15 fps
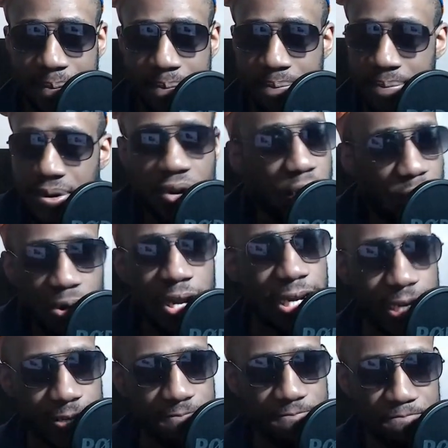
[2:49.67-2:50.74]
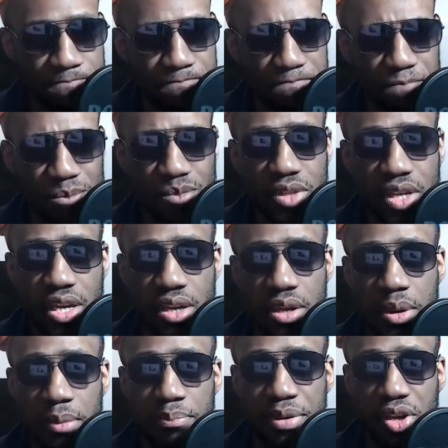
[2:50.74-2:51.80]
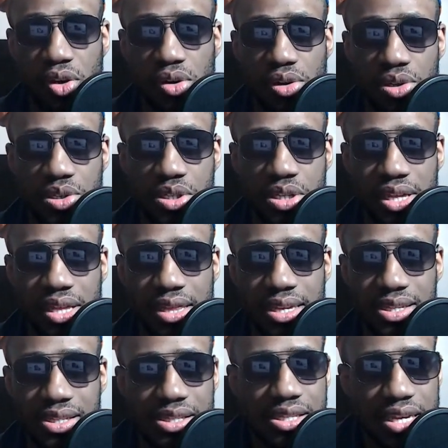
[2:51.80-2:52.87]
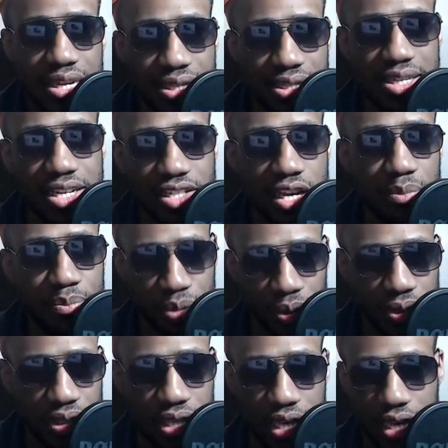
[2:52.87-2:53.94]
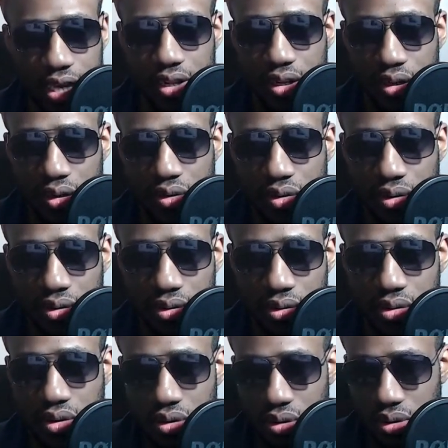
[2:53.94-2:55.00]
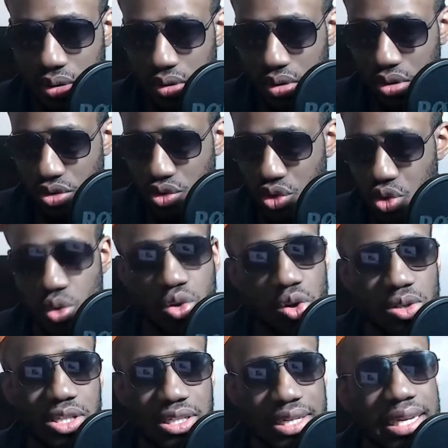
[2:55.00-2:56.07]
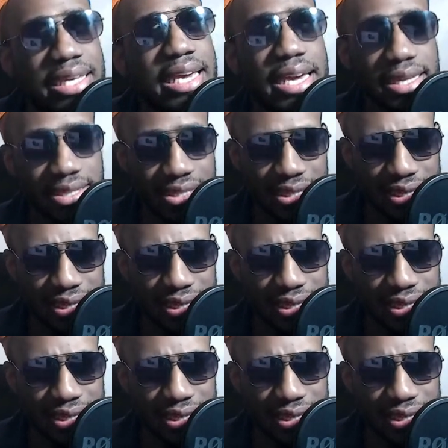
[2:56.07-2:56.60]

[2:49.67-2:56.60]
Not really. Because the scenes that are put there do not negate